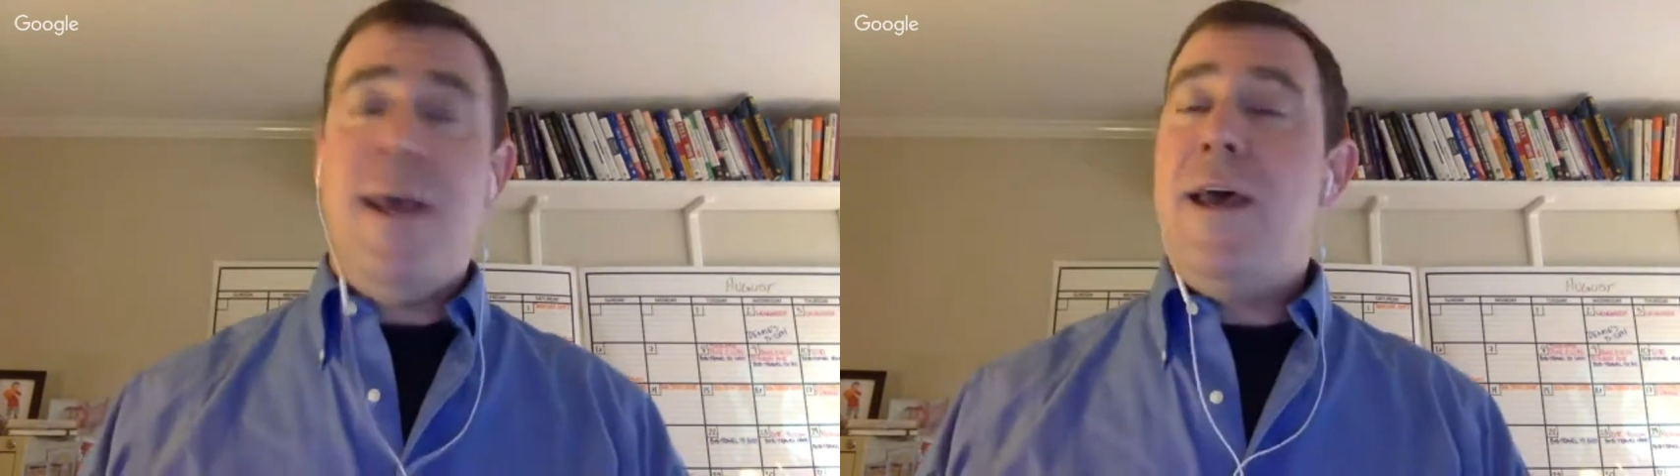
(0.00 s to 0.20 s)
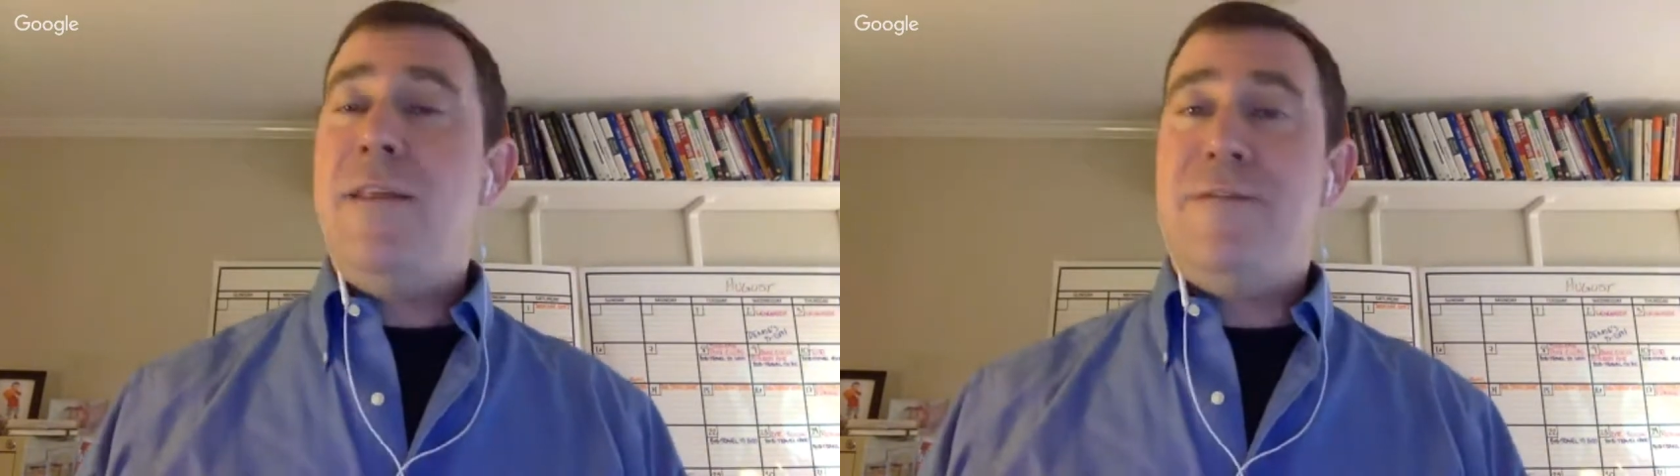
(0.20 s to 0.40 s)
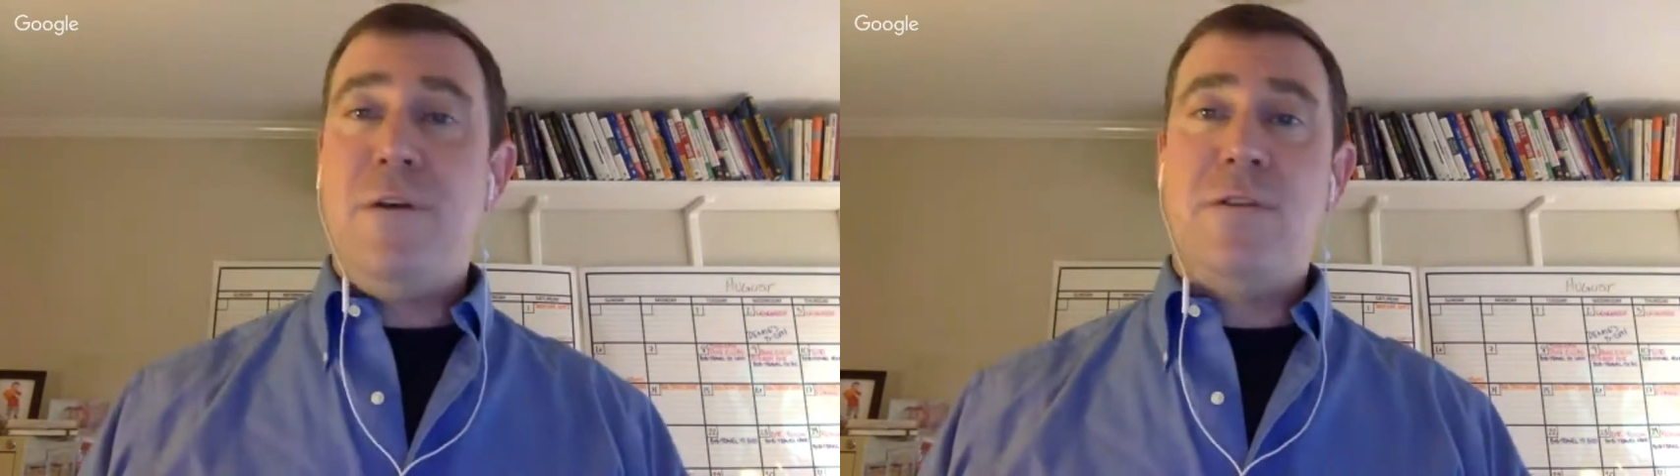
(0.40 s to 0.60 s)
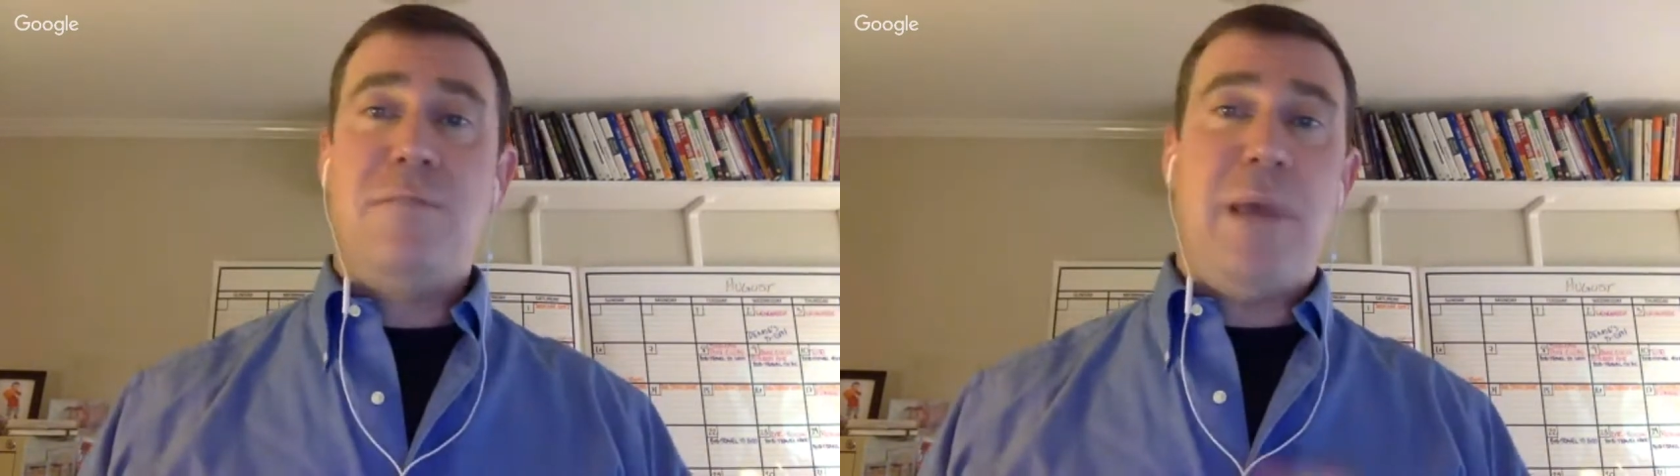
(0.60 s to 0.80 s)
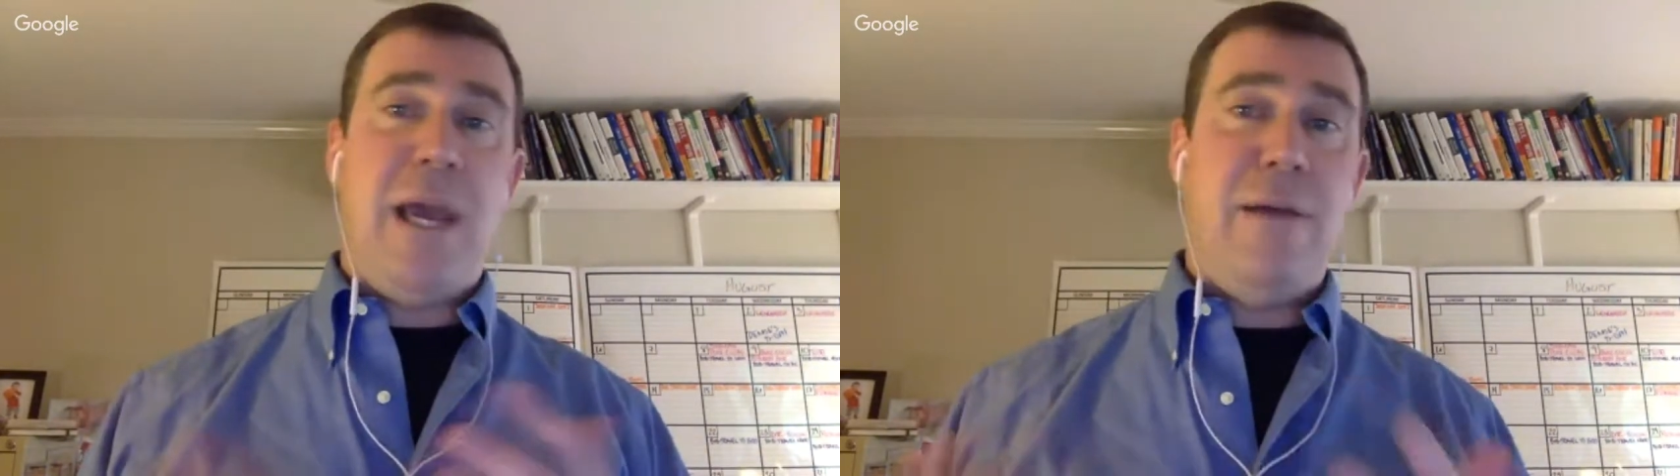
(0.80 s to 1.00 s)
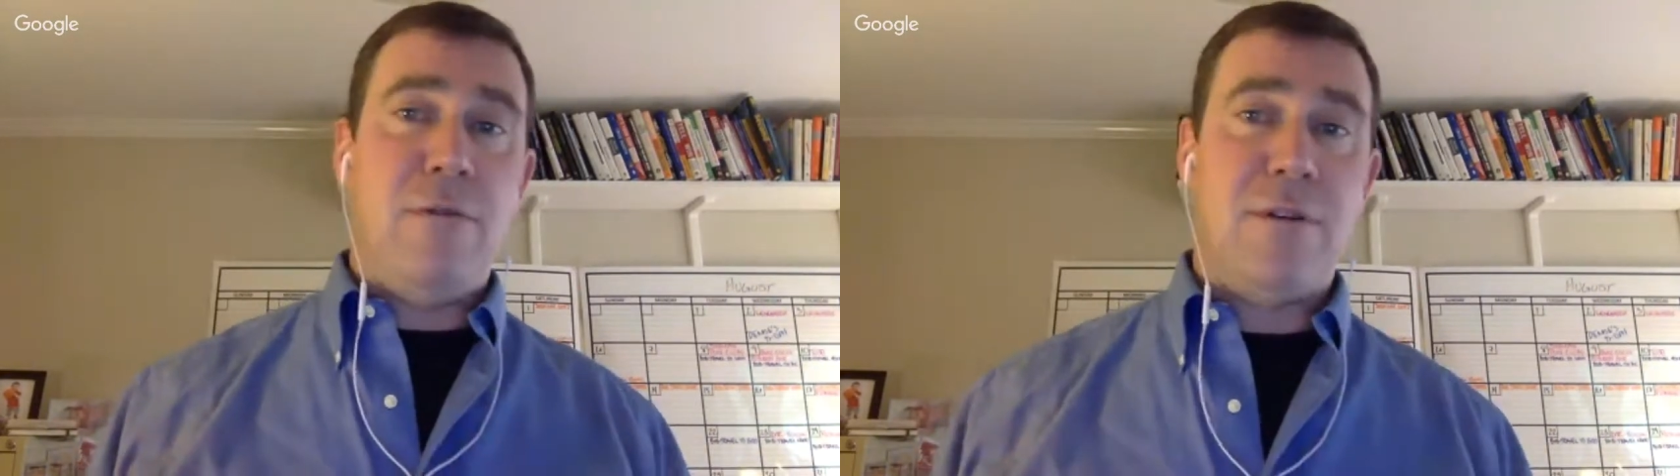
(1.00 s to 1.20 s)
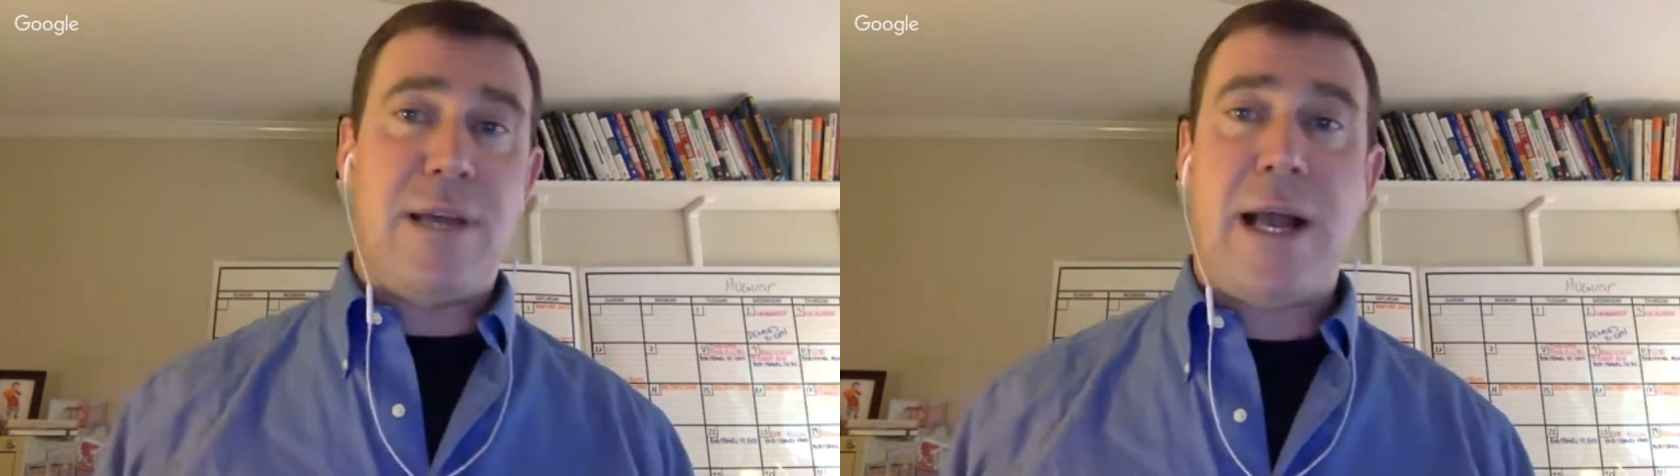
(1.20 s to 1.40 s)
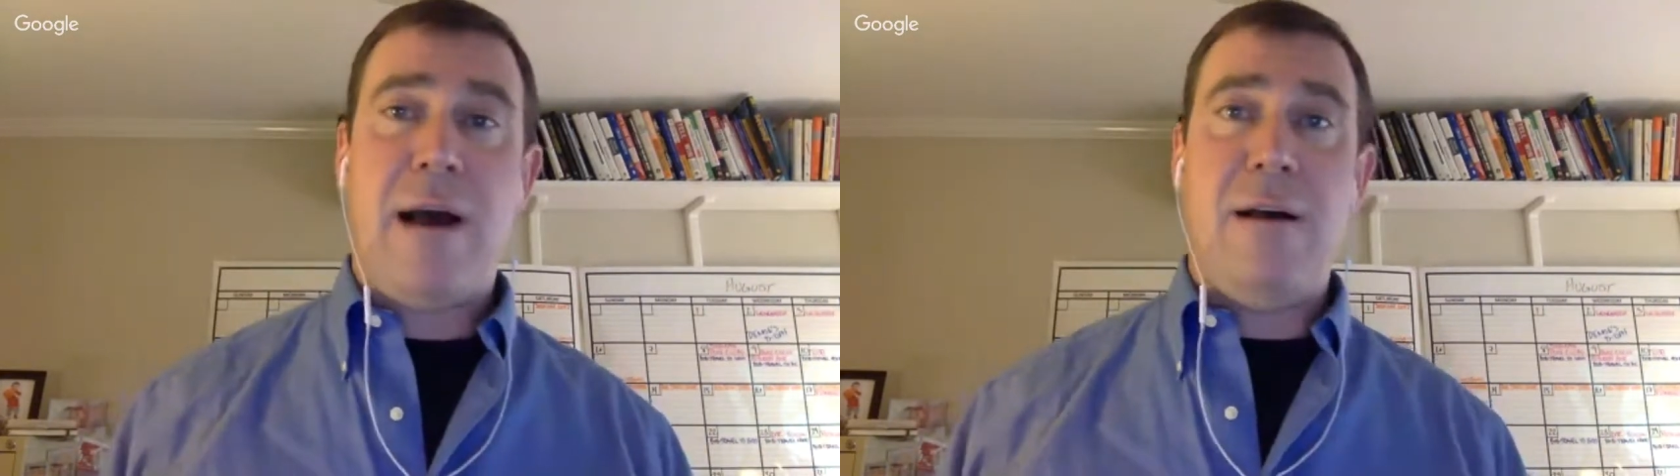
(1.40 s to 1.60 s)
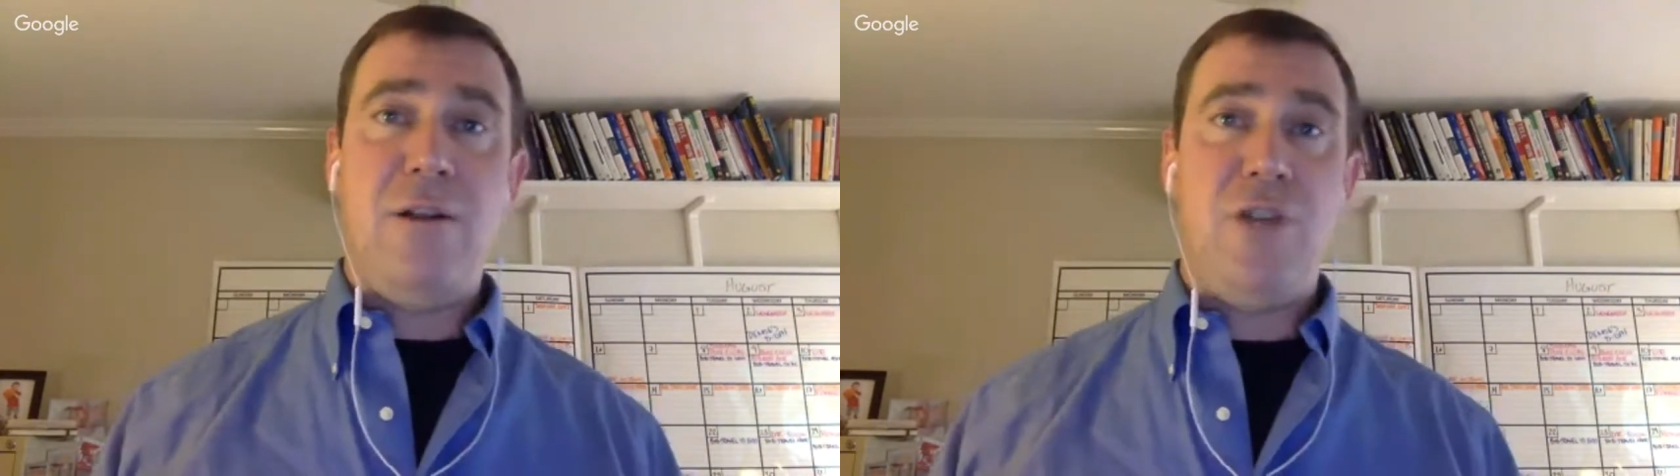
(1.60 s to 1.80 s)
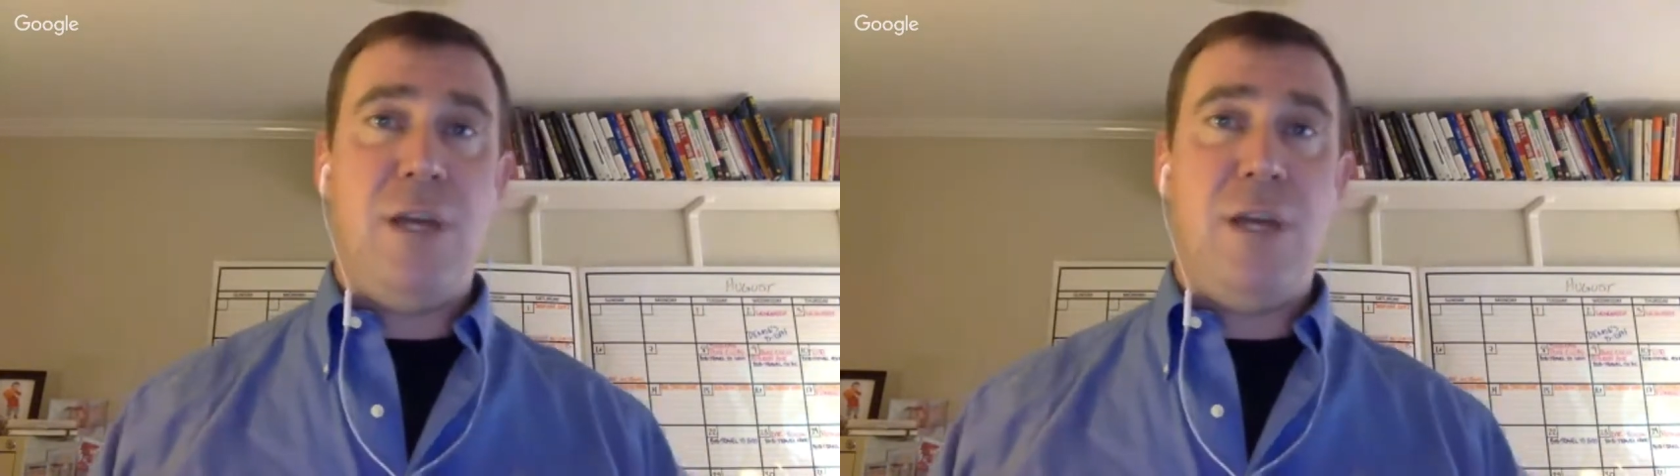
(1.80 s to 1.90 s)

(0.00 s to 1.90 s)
in the fields of behavioral psychology